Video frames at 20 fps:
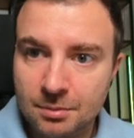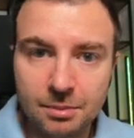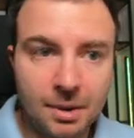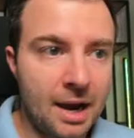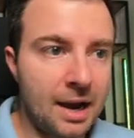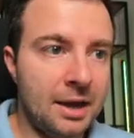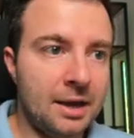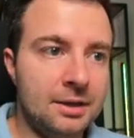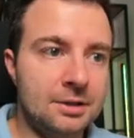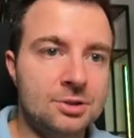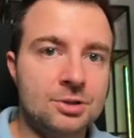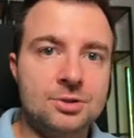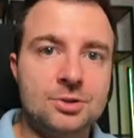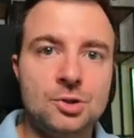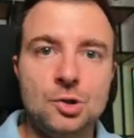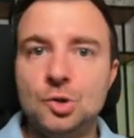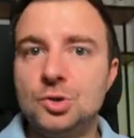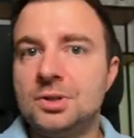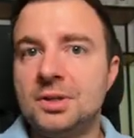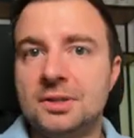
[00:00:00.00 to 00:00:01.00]
By
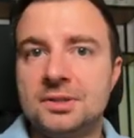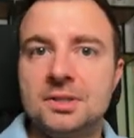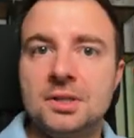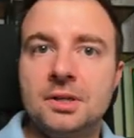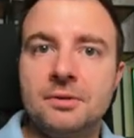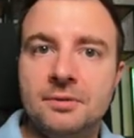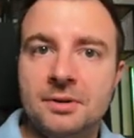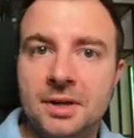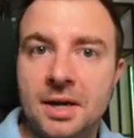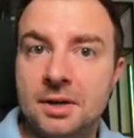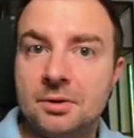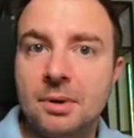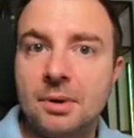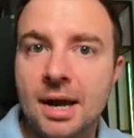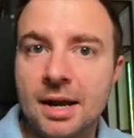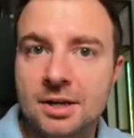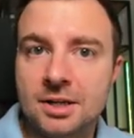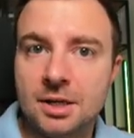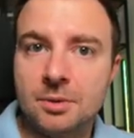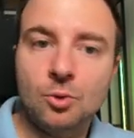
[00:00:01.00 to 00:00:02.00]
just choosing a server at
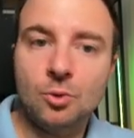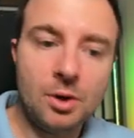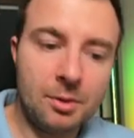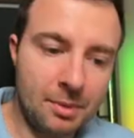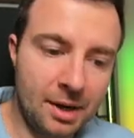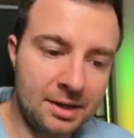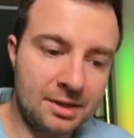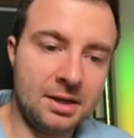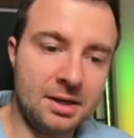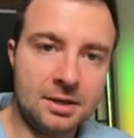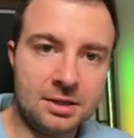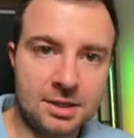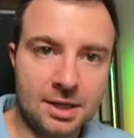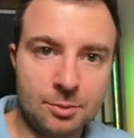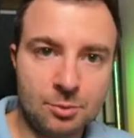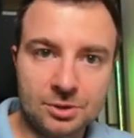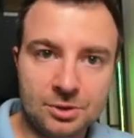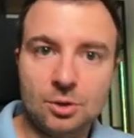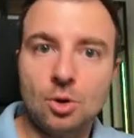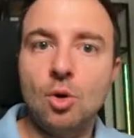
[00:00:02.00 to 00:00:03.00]
random, we might end
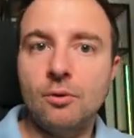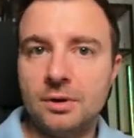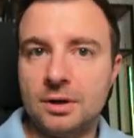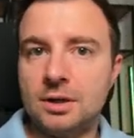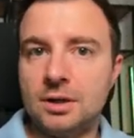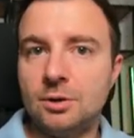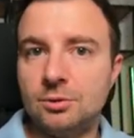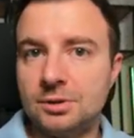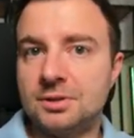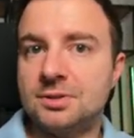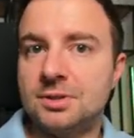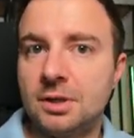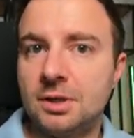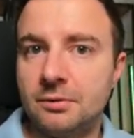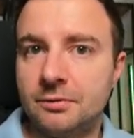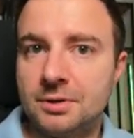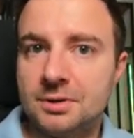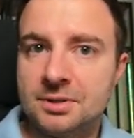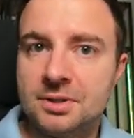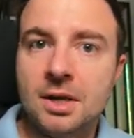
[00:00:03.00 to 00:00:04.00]
up with overloaded
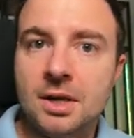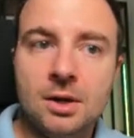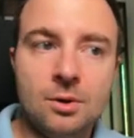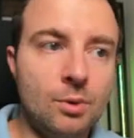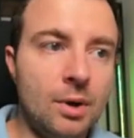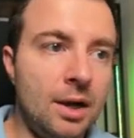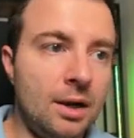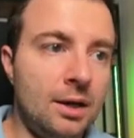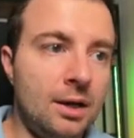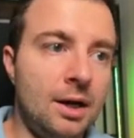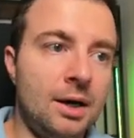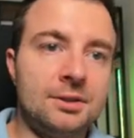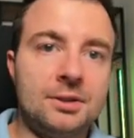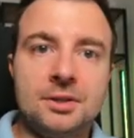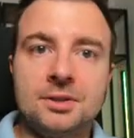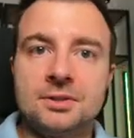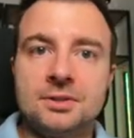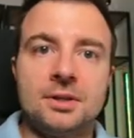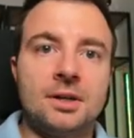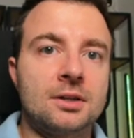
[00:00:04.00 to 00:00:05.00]
servers, while
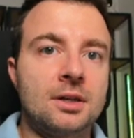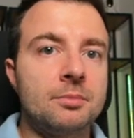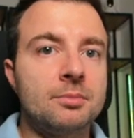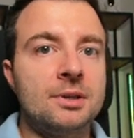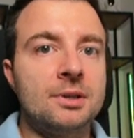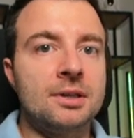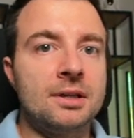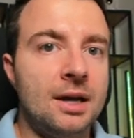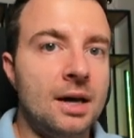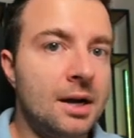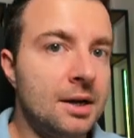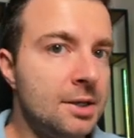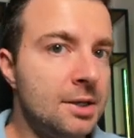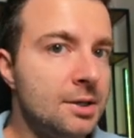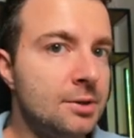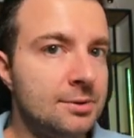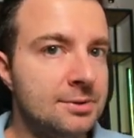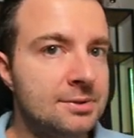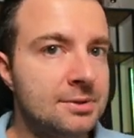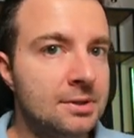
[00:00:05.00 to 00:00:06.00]
others are completely
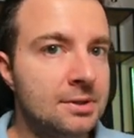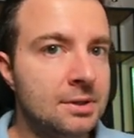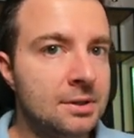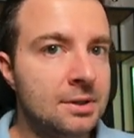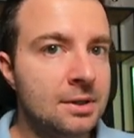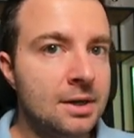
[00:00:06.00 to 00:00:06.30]
unused.